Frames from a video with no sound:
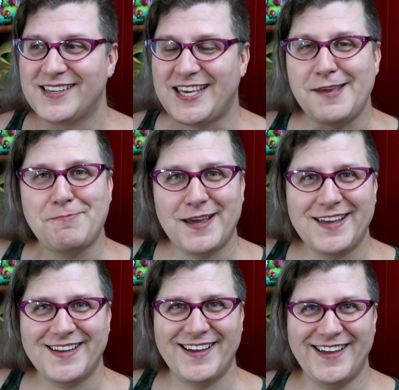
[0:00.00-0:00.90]

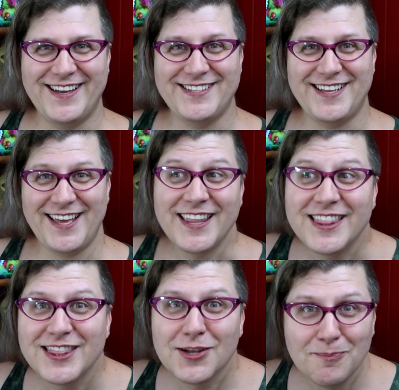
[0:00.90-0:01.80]
keeping it
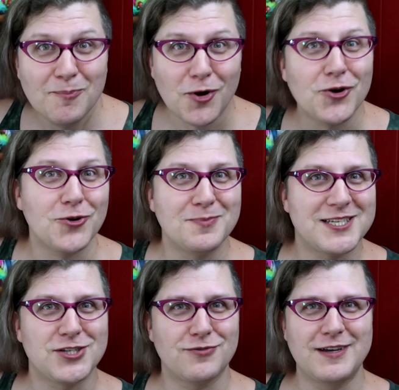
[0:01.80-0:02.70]
in the murder
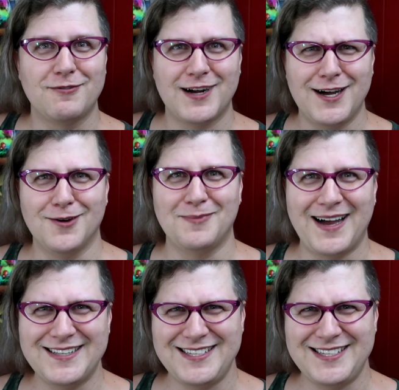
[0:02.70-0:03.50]
mystery realm.